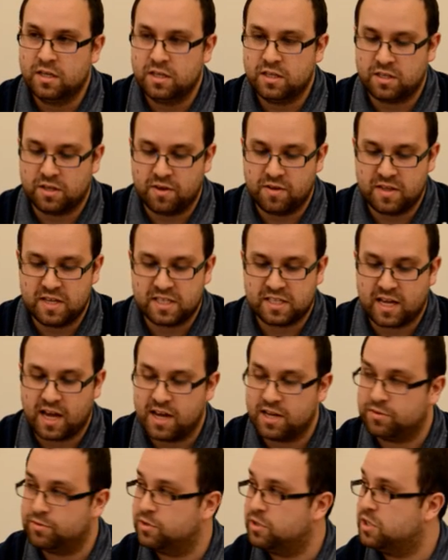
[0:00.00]
So in this
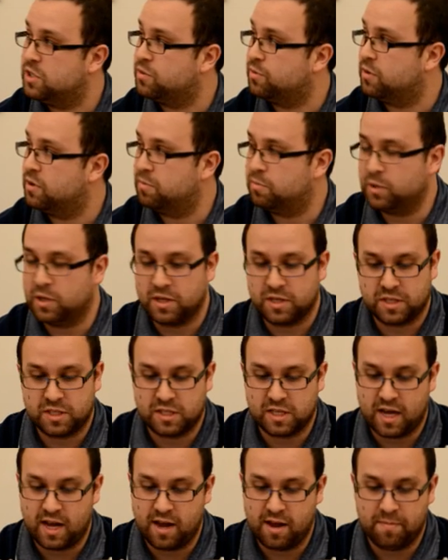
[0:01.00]
case, we just want to
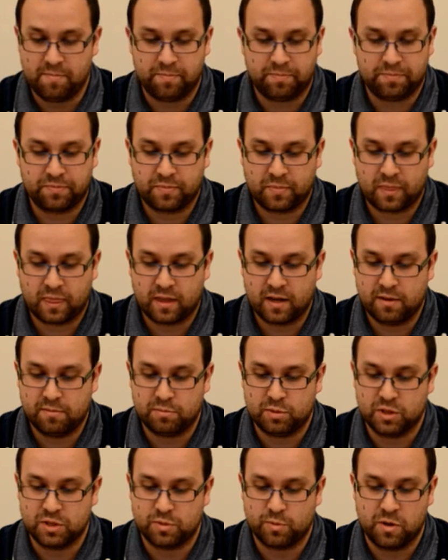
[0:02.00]
plus, um,
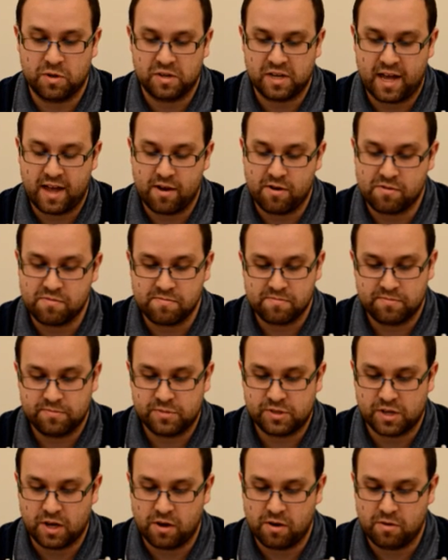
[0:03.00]
plus one day on.
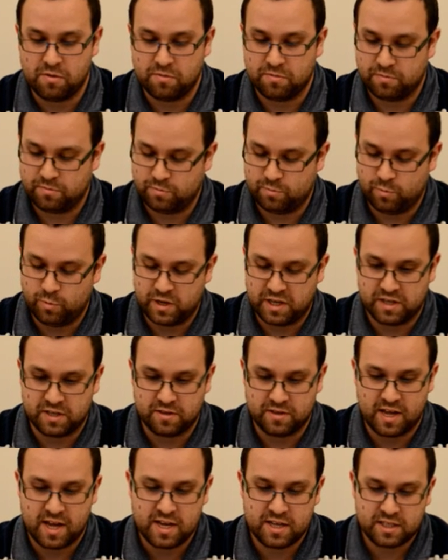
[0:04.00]
So we could
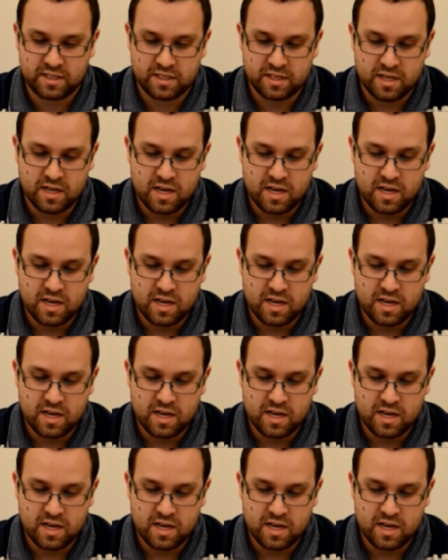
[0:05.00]
do this.